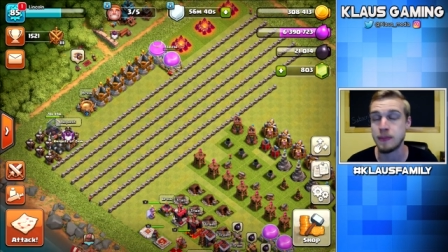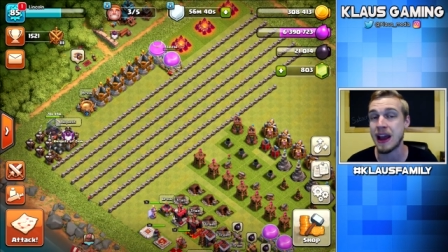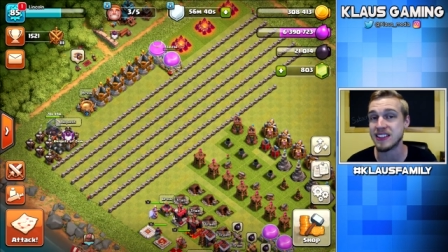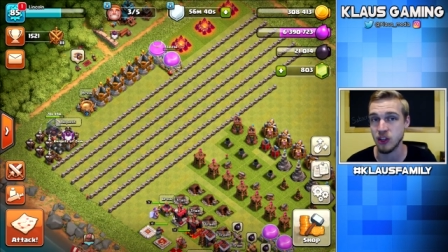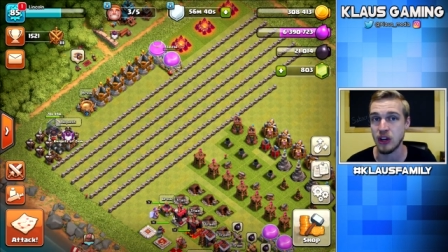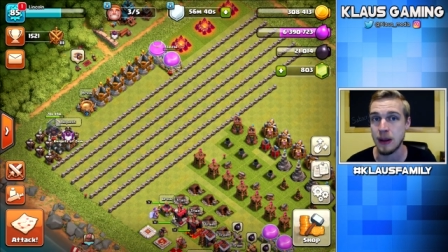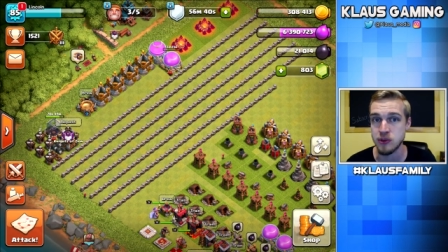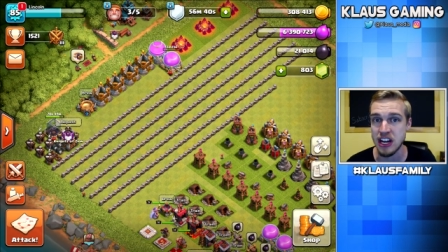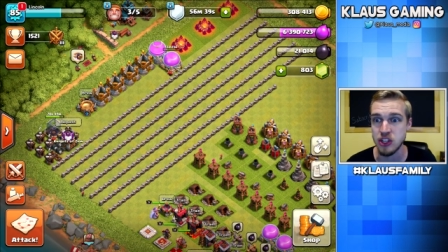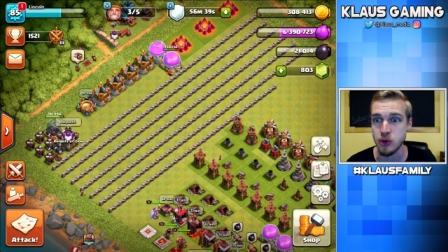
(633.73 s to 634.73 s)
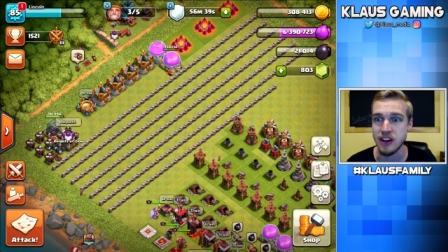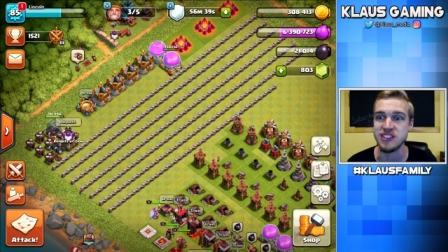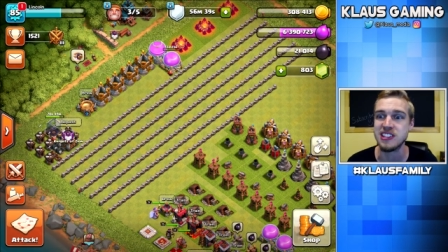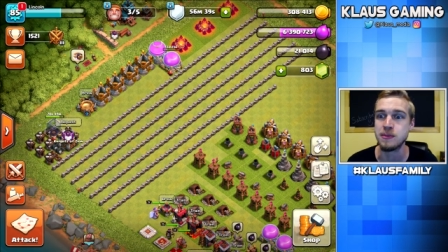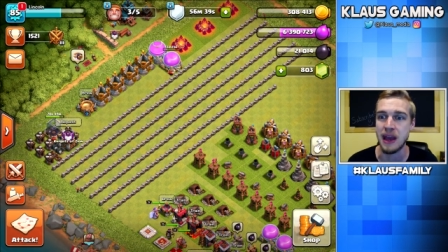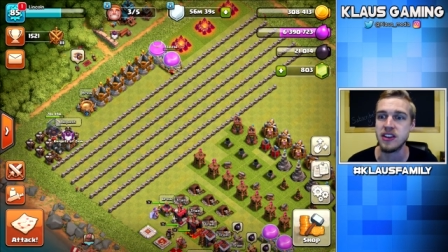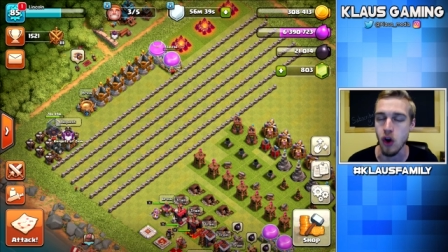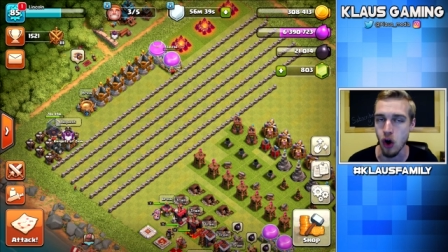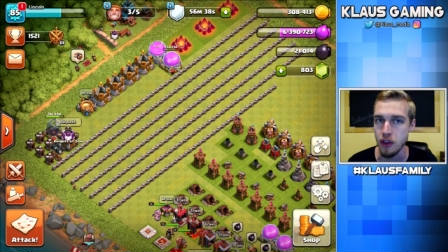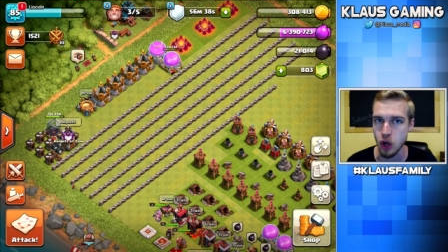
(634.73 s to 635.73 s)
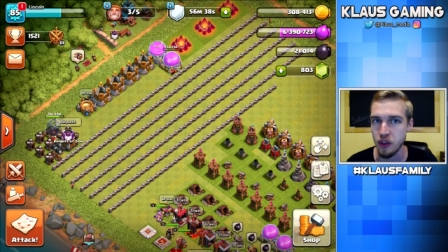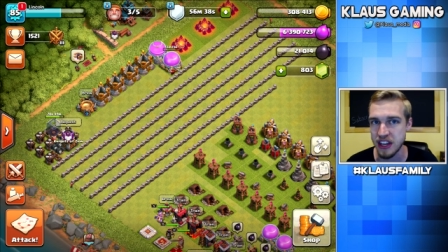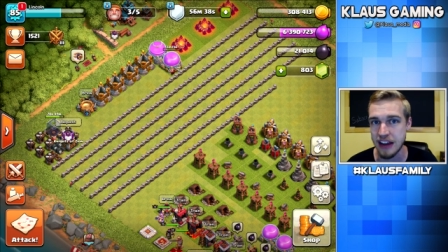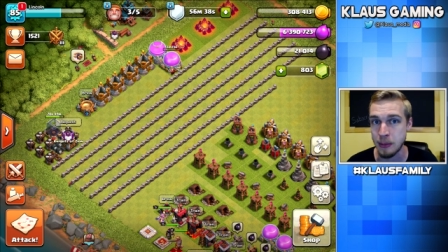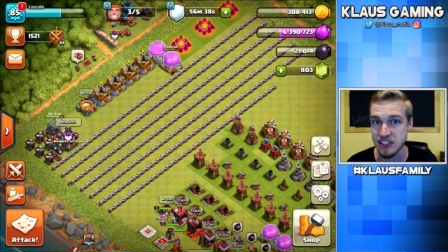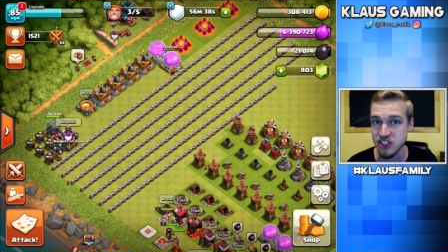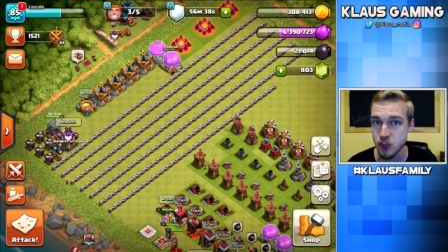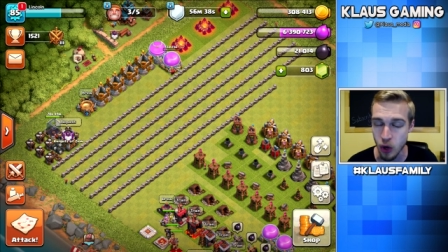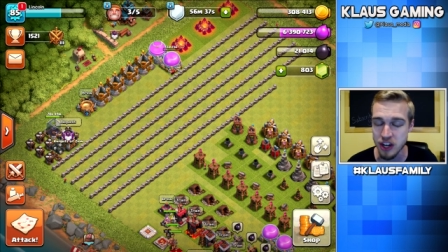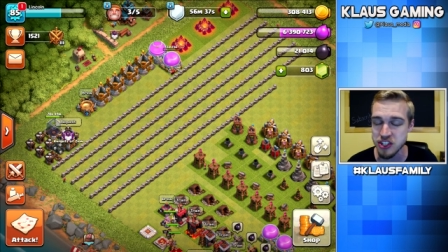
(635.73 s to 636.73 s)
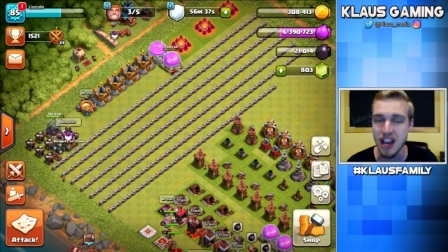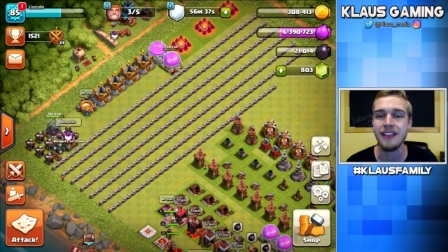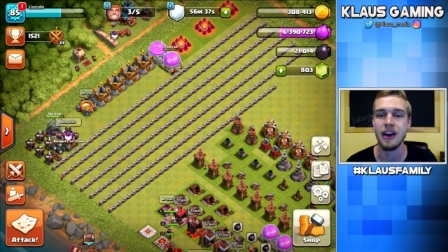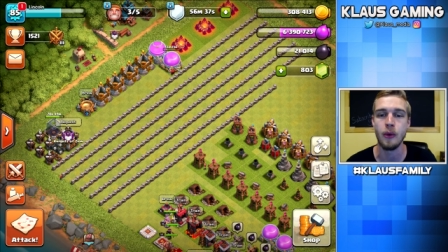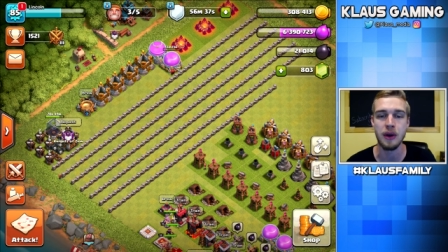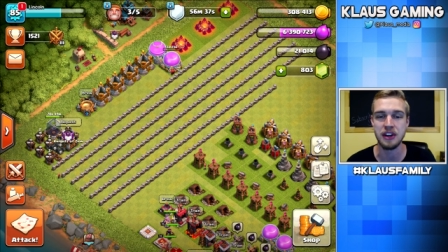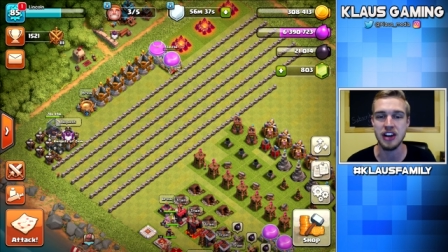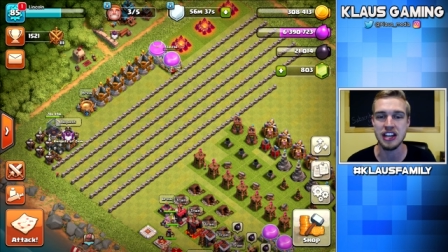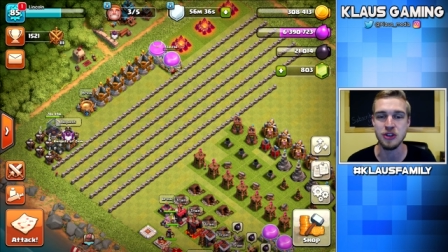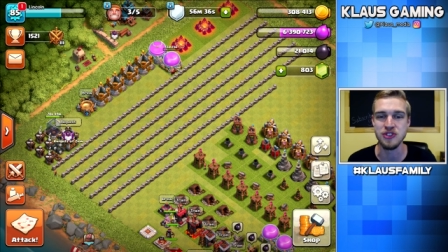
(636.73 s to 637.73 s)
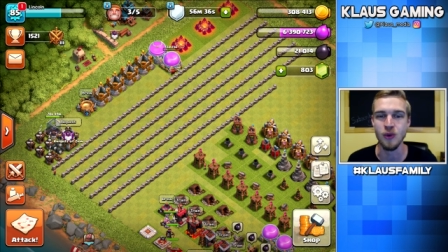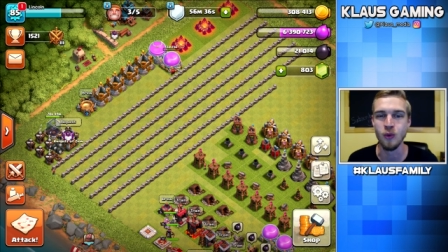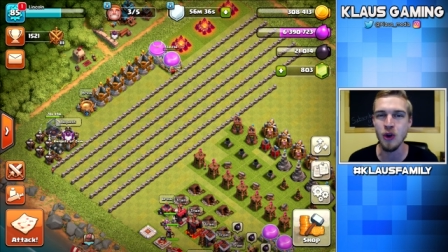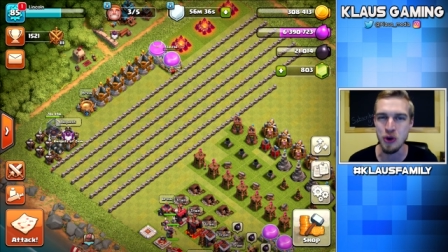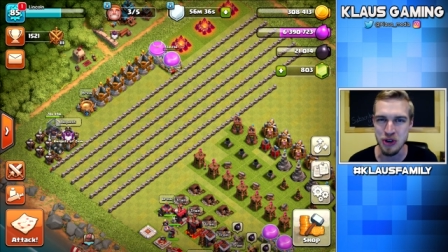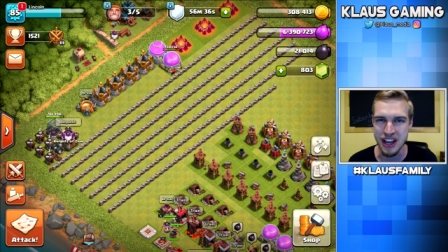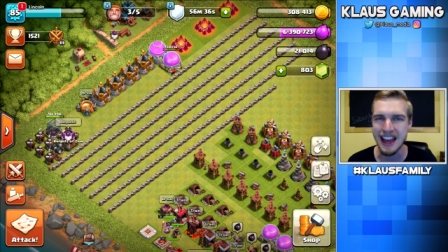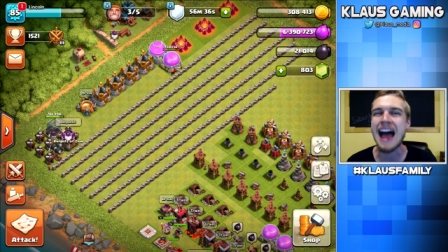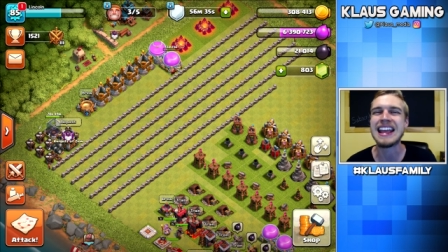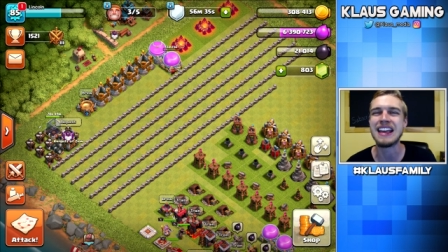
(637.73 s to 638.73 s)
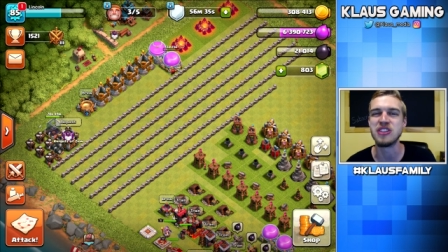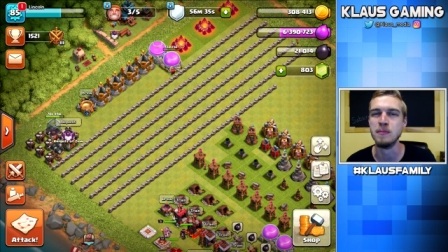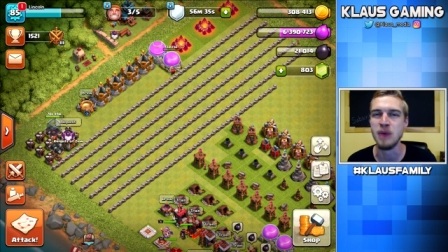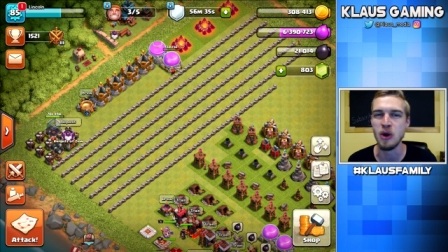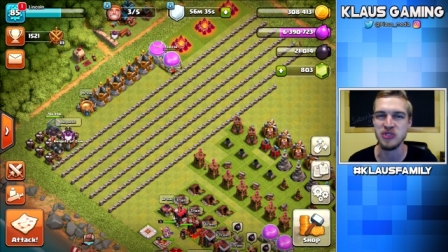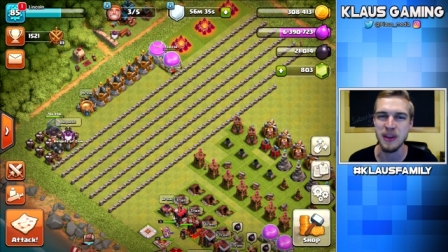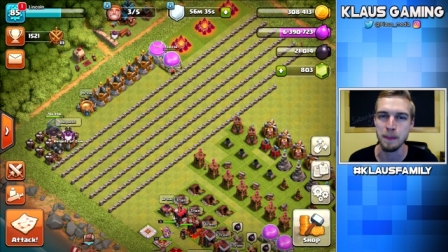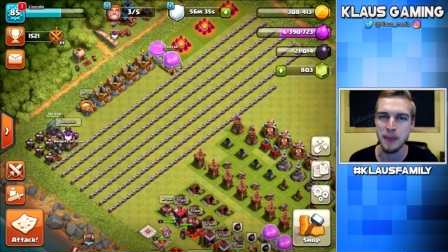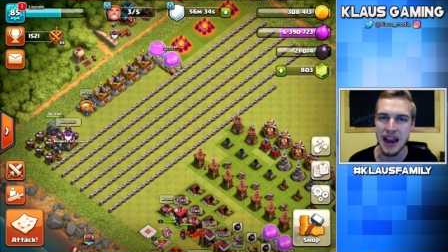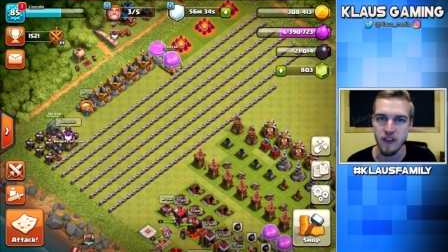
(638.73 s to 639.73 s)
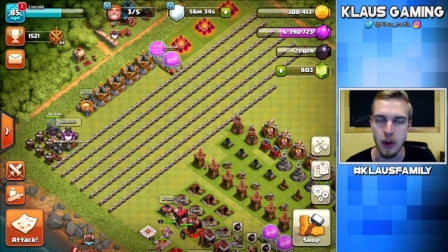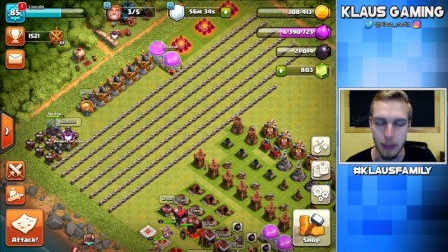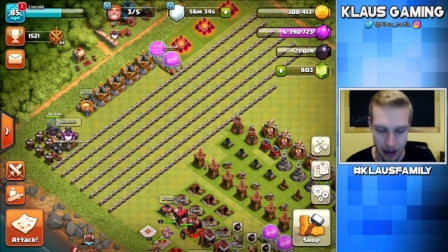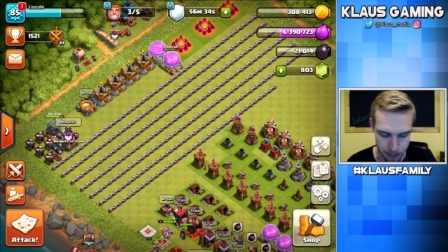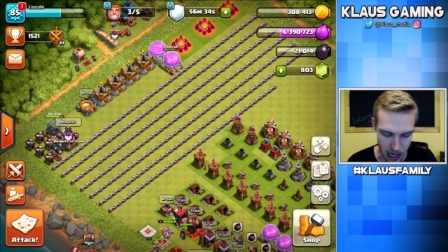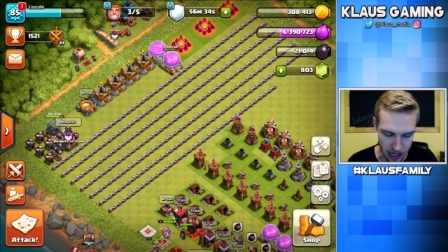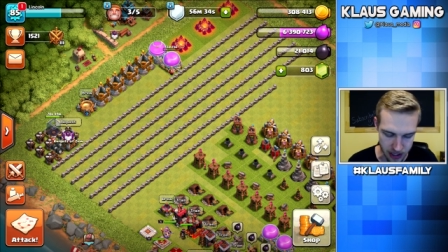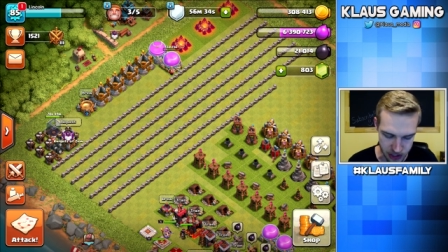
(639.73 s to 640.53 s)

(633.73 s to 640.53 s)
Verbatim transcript: Basically what I'm trying to do here is spend all the gold that I have in my storage. That way, whenever I use the rune, I get the most bang from my buck.